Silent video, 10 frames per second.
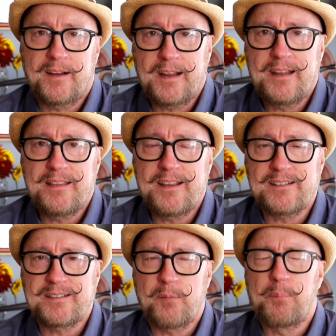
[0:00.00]
in
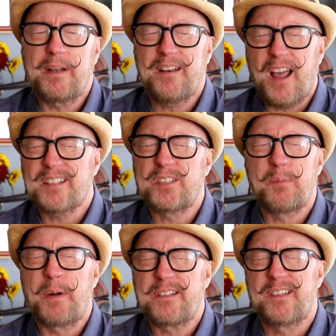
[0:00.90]
this, but not
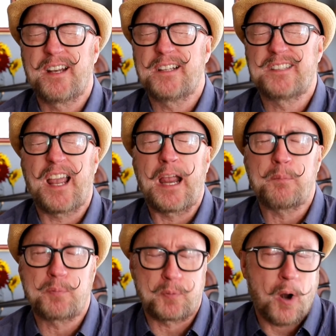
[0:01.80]
so much that it's a
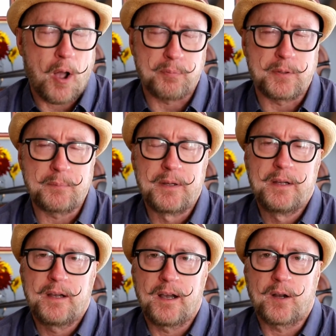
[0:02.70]
problem,
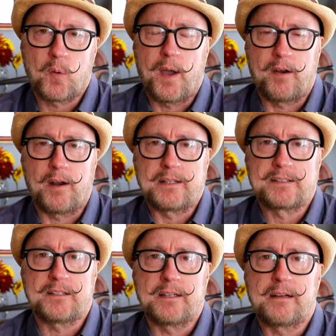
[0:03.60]
quite
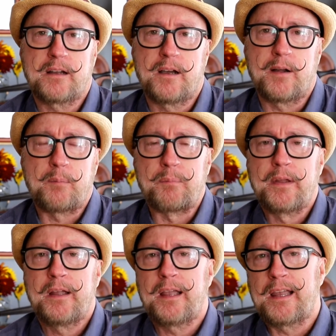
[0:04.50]
honestly.
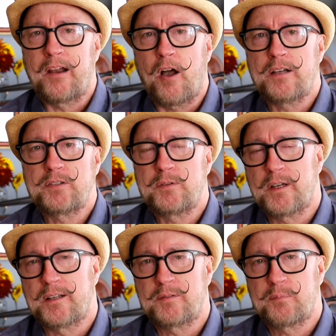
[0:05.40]
It also
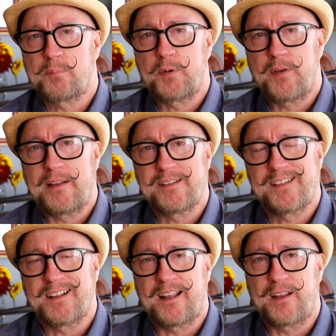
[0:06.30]
does provide this
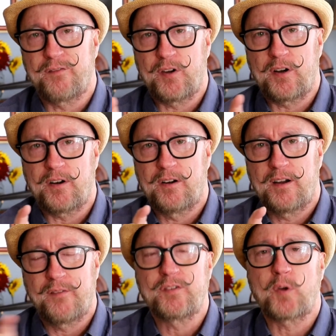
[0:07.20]
thing, like if
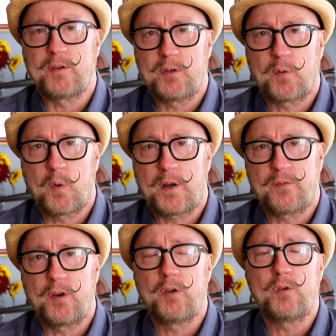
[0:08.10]
it's going too quick
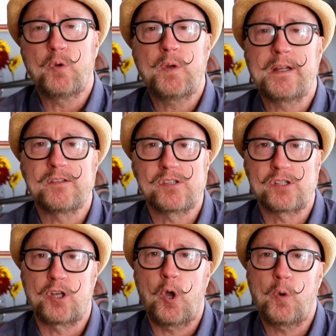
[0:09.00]
for you, you can
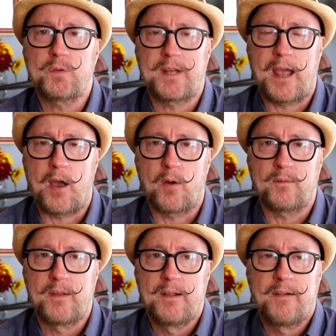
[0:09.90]
slow
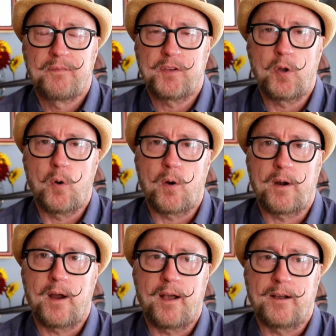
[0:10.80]
down
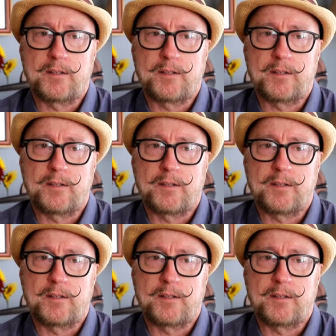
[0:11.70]
your